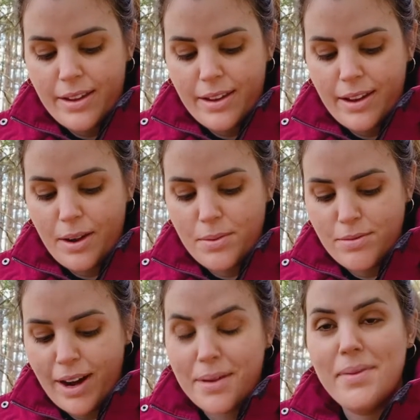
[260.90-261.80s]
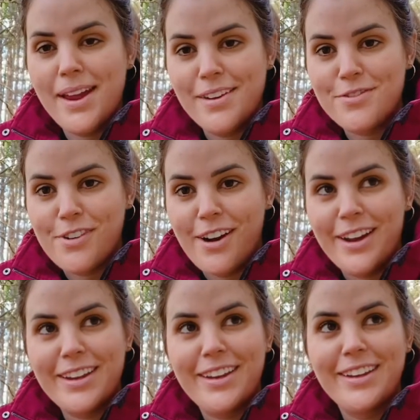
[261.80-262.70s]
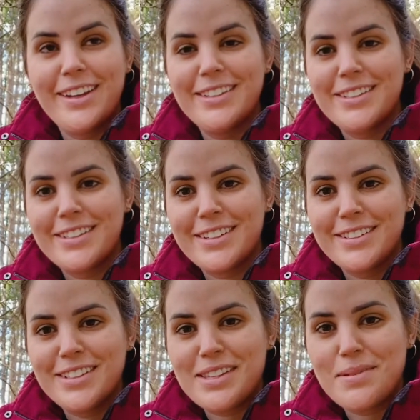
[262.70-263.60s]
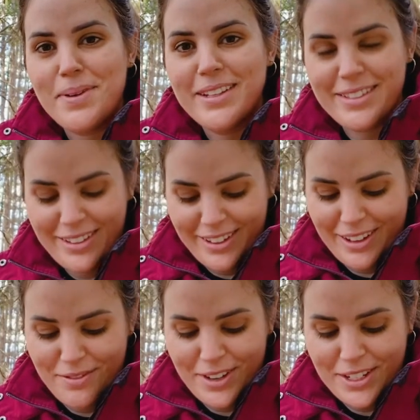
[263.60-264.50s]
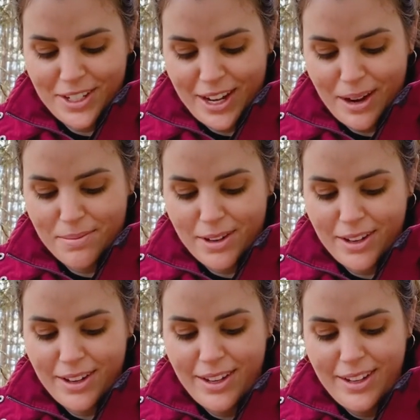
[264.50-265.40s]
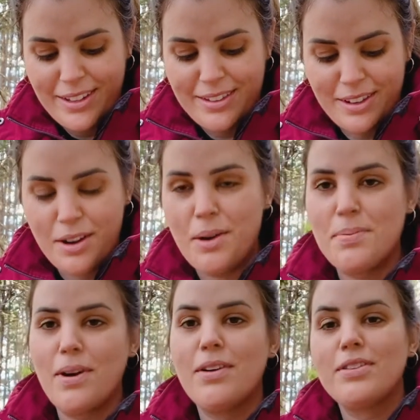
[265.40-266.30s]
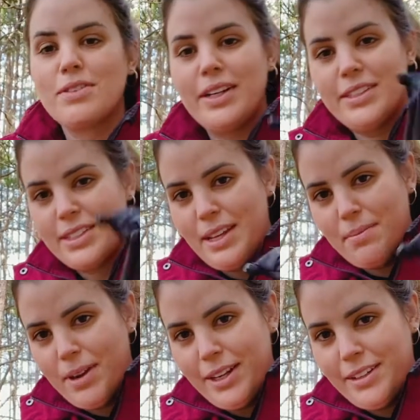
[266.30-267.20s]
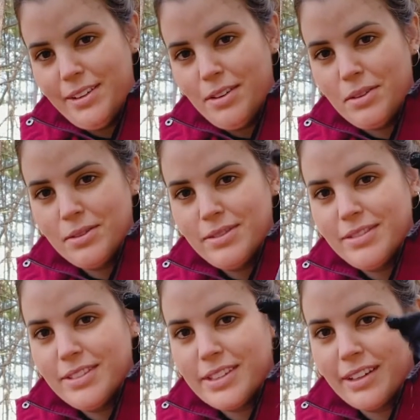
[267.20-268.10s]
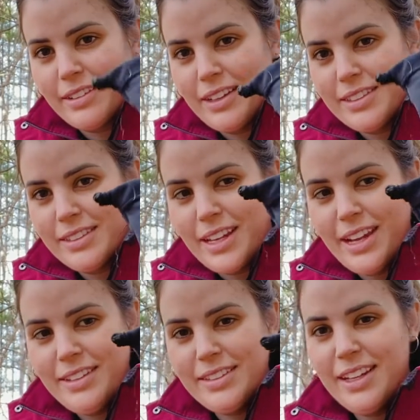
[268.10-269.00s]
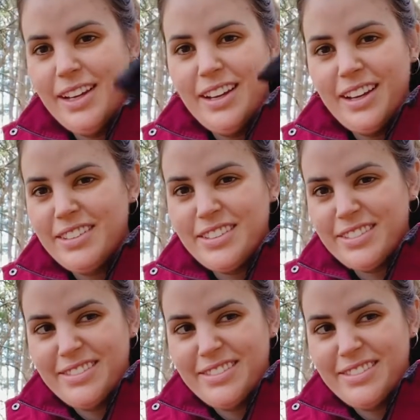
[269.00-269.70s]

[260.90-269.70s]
I would recommend for hiking. It's because it's the best adventure camera. It's a GoPro. So I just keep mine in an old sunglasses case. It's